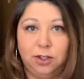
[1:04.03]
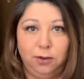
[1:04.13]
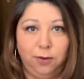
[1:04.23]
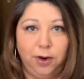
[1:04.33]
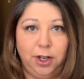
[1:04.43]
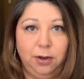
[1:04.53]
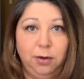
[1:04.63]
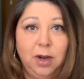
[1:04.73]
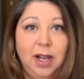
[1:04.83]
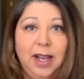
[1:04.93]
do for
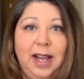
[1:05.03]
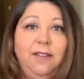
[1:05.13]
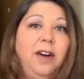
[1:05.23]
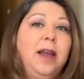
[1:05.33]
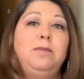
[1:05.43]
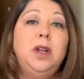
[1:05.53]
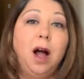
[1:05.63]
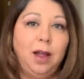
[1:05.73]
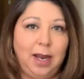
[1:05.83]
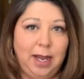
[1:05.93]
you if I'm
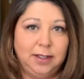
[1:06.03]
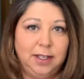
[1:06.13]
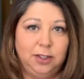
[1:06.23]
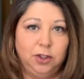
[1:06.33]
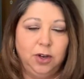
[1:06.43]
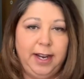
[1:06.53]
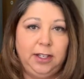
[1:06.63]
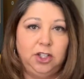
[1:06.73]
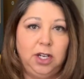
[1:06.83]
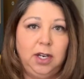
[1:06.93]
not acting as your
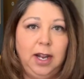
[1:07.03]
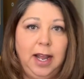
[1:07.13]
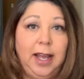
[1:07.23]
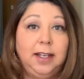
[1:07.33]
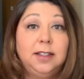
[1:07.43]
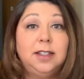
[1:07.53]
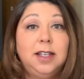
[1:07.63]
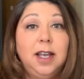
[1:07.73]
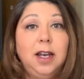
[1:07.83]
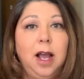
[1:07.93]
agent, and
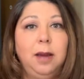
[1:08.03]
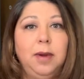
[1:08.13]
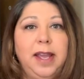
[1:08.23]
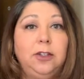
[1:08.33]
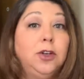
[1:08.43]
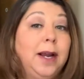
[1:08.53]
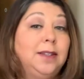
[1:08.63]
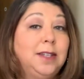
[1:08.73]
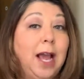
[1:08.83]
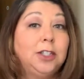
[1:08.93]
instead I'm a
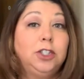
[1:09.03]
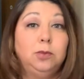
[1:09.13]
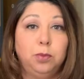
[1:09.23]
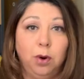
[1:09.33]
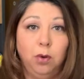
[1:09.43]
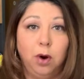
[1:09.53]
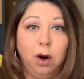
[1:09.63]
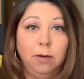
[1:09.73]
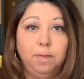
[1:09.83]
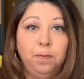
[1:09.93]
transaction
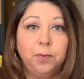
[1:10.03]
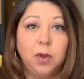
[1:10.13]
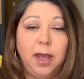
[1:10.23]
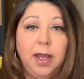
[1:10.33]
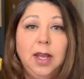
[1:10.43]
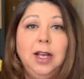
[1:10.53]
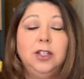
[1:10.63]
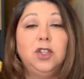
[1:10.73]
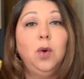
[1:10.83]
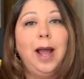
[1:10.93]
broker. Okay?
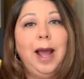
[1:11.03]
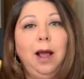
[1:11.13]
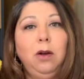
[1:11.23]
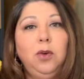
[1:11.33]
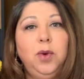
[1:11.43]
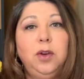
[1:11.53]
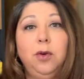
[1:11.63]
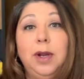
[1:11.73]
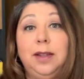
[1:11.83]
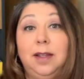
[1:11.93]
So how do we
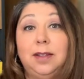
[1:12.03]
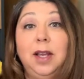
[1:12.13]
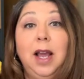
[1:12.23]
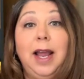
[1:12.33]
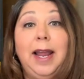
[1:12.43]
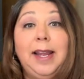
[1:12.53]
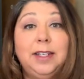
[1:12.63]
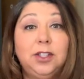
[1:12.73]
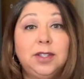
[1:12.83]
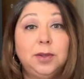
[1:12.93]
create this
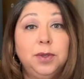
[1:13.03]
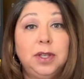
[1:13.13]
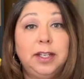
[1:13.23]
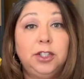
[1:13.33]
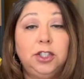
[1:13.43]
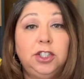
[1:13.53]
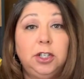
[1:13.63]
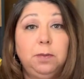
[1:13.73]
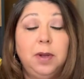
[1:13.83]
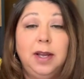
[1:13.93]
agency
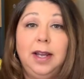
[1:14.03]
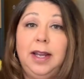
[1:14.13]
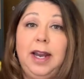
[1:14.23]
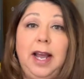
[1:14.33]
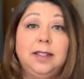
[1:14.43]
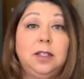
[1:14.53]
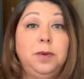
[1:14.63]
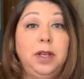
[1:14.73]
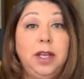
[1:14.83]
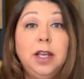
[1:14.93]
relationship? It has to
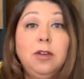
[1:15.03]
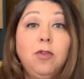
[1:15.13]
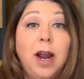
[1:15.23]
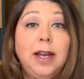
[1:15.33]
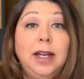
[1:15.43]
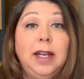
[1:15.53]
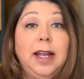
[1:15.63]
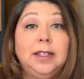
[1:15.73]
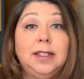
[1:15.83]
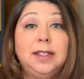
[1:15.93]
be in writing
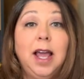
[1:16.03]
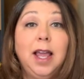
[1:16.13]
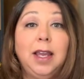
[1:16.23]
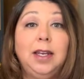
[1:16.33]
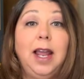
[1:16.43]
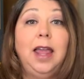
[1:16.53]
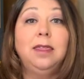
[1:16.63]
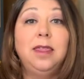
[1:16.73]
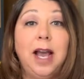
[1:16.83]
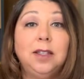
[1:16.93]
and signed,
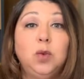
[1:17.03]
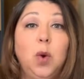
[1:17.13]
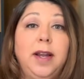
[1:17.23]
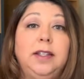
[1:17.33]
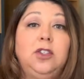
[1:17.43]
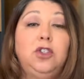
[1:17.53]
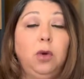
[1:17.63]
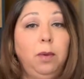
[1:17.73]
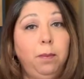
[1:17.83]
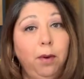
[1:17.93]
and that's why it's
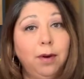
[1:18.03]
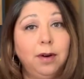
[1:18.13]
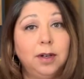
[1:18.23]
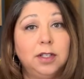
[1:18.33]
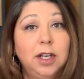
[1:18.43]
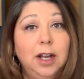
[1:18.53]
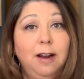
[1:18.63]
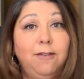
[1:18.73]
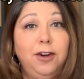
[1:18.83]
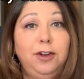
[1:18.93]
so important
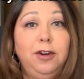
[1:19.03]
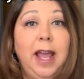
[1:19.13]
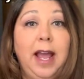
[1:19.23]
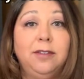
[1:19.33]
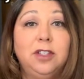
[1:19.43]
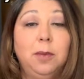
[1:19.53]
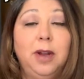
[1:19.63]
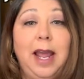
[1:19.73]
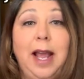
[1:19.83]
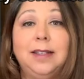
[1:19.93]
for you to have
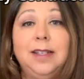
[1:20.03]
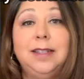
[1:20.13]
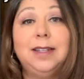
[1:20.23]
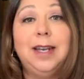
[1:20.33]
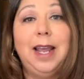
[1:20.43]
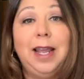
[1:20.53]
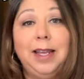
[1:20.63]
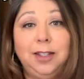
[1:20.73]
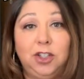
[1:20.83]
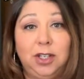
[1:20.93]
someone acting as an
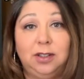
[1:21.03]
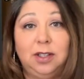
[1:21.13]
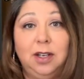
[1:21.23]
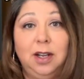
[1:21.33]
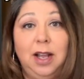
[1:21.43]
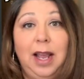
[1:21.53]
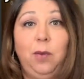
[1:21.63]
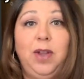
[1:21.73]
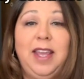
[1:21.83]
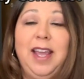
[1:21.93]
agent,
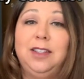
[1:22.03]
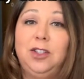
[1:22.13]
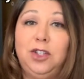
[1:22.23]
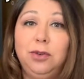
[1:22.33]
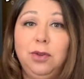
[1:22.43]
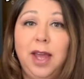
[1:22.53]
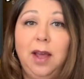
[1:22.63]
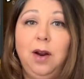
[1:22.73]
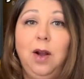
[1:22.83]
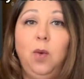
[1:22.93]
and we can't do
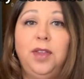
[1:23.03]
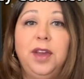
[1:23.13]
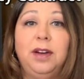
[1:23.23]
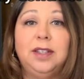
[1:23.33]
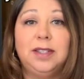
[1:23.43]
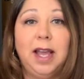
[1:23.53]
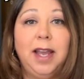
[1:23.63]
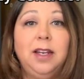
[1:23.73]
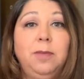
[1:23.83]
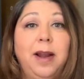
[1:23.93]
that without a
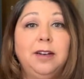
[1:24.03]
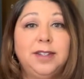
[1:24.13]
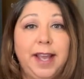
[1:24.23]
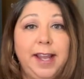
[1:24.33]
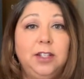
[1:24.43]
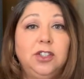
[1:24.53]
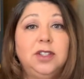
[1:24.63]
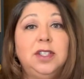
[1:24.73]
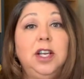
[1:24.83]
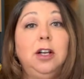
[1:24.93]
signed buyer's
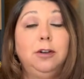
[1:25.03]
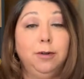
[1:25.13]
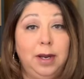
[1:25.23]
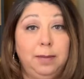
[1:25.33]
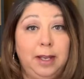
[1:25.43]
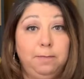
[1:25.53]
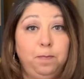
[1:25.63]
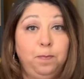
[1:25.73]
agency agreement.